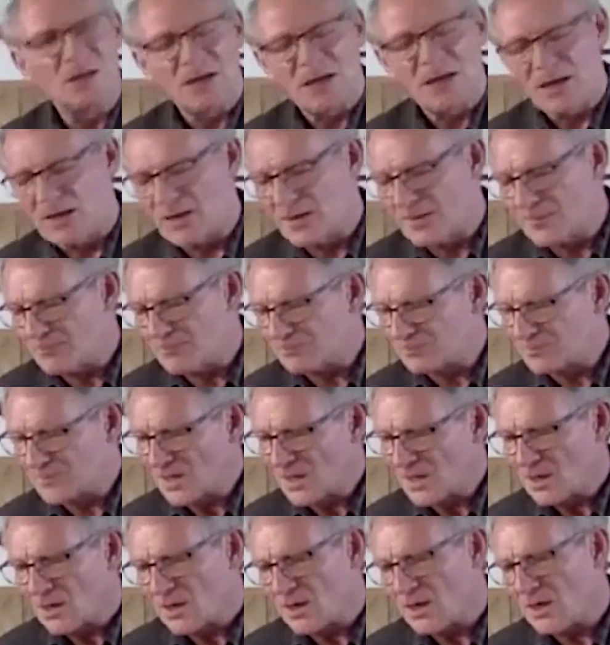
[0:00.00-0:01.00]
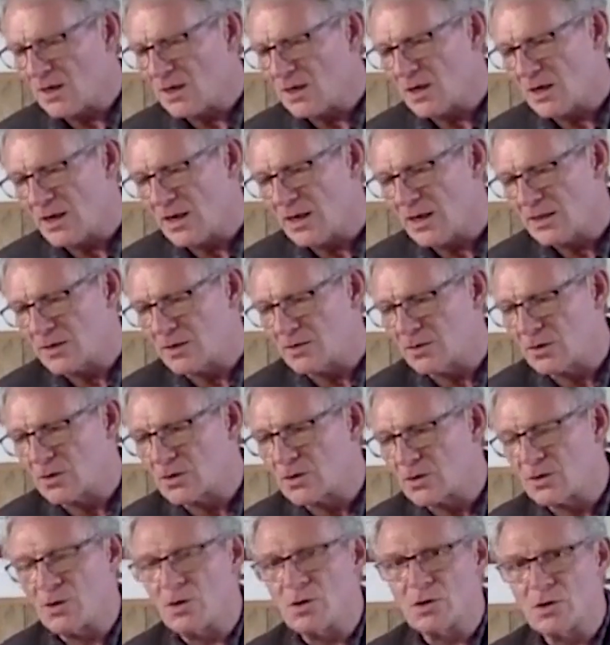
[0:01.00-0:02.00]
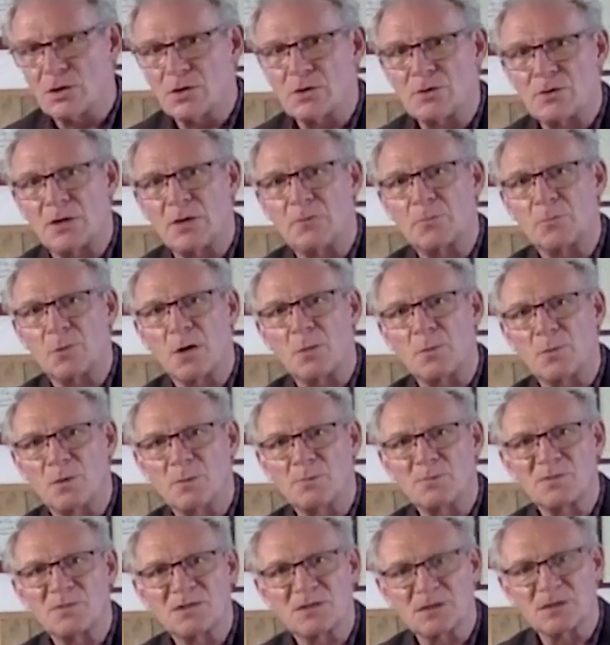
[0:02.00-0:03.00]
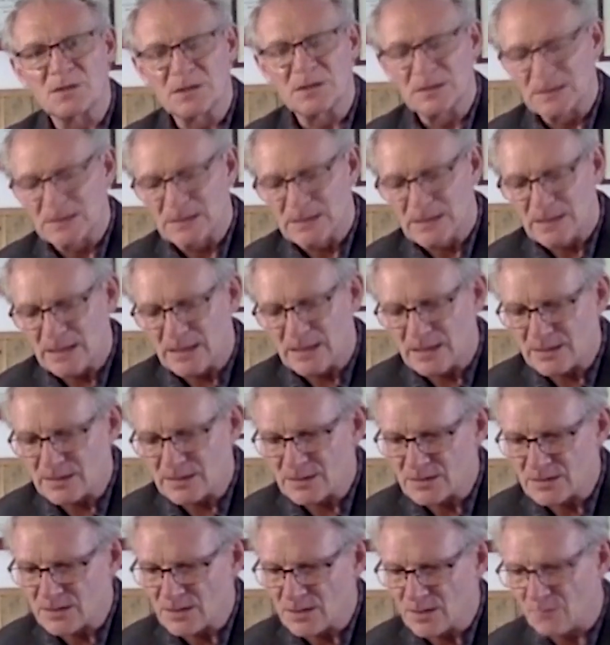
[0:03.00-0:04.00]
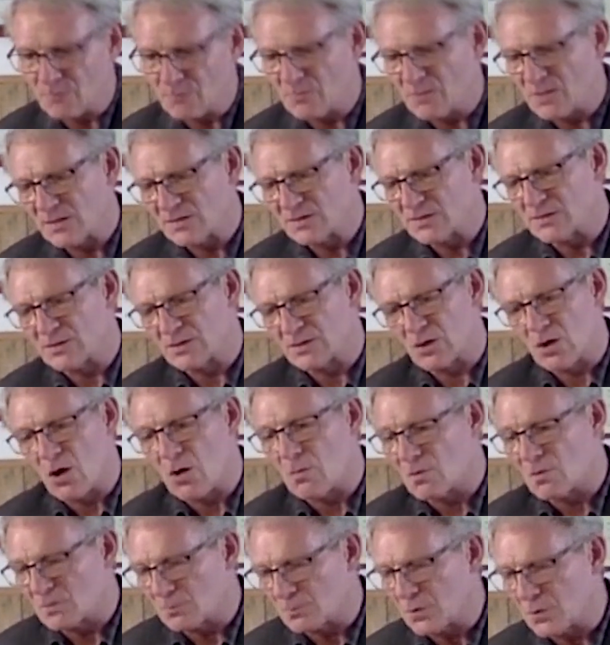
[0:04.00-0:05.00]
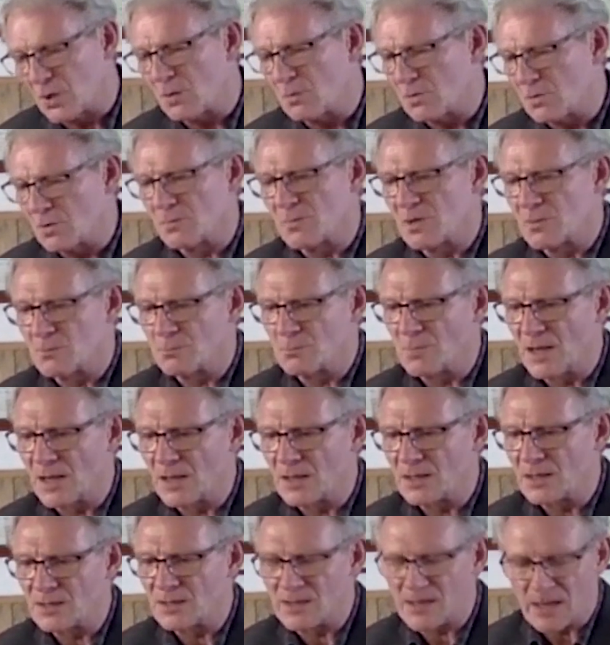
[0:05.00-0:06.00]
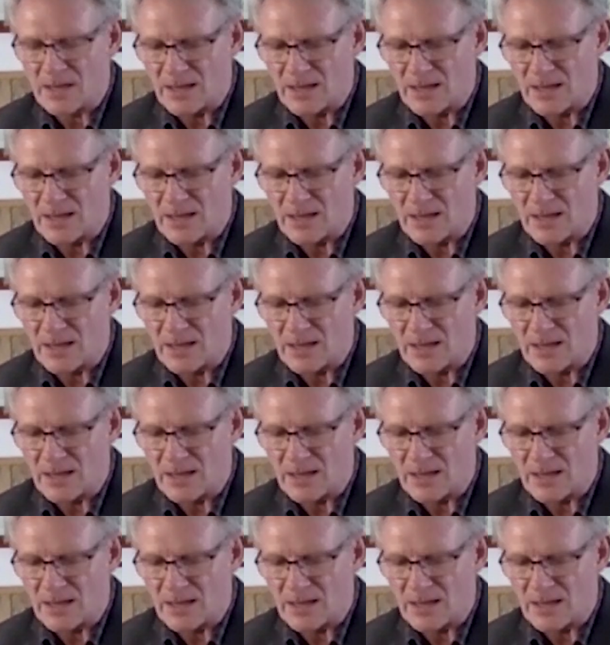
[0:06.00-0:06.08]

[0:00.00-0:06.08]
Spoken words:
I had a lot of urinary problems, and this is a common problem in men.